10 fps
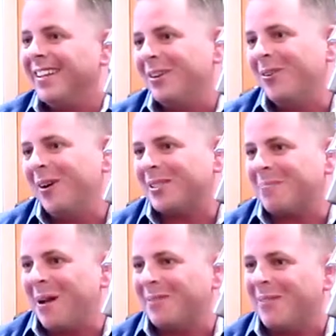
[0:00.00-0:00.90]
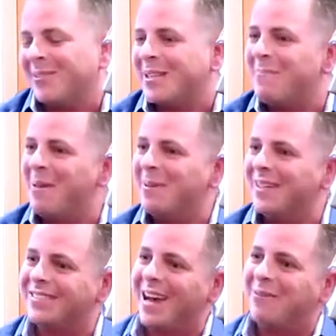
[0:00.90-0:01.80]
you sometimes have to say maybe it
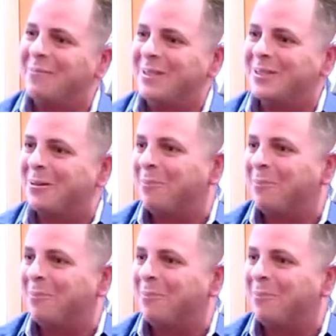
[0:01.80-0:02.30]
doesn't have to be so